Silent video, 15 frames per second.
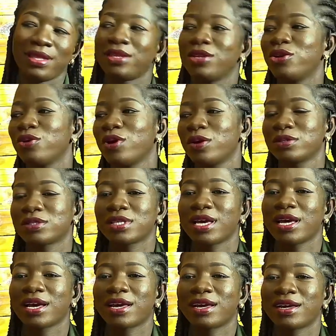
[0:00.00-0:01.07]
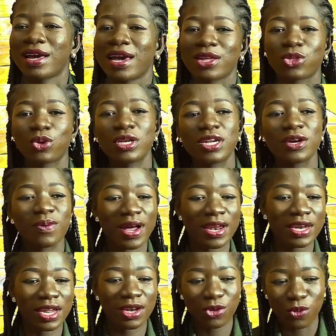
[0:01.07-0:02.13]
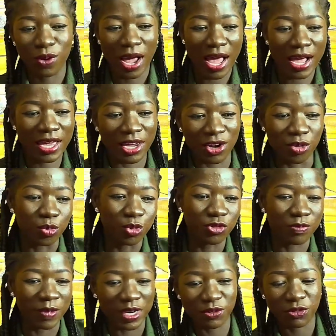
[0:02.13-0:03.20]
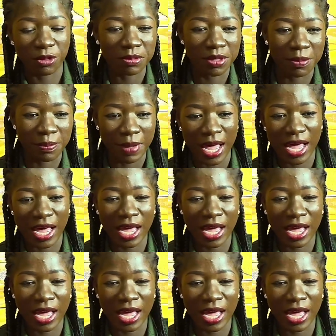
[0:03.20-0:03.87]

I didn't know I was a hacker. I thought the one that they will hack and remove money from the bank.